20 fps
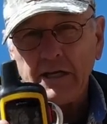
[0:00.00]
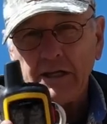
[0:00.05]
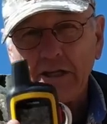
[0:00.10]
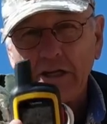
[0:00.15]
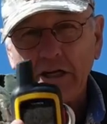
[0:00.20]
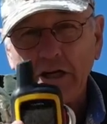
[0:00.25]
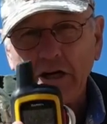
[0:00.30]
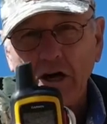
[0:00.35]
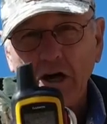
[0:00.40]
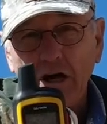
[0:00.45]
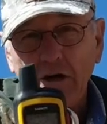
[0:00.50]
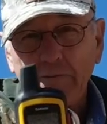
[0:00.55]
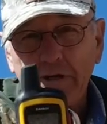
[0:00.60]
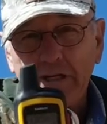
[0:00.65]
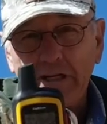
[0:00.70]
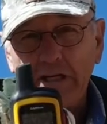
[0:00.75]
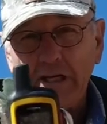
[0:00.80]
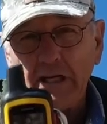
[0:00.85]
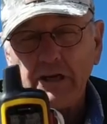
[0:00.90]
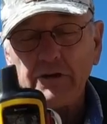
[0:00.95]
The
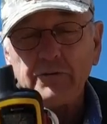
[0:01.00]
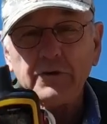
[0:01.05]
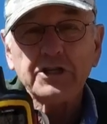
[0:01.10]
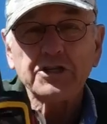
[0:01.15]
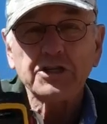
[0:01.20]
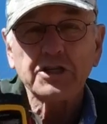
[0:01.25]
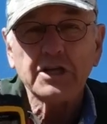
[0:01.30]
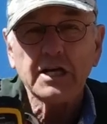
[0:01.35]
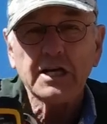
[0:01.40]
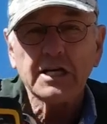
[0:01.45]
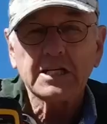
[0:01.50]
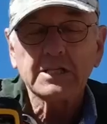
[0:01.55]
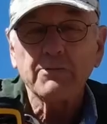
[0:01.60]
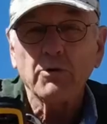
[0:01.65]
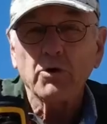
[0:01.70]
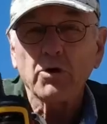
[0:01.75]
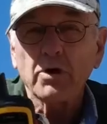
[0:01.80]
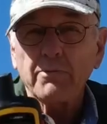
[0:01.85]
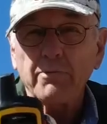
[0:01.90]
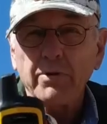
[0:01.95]
Garmin InReach
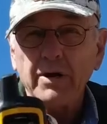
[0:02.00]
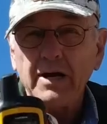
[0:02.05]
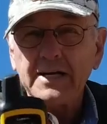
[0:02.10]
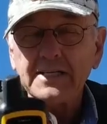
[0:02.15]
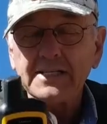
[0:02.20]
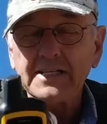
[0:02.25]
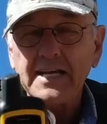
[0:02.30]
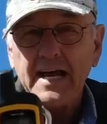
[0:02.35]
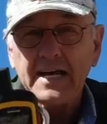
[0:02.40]
Explorer Plus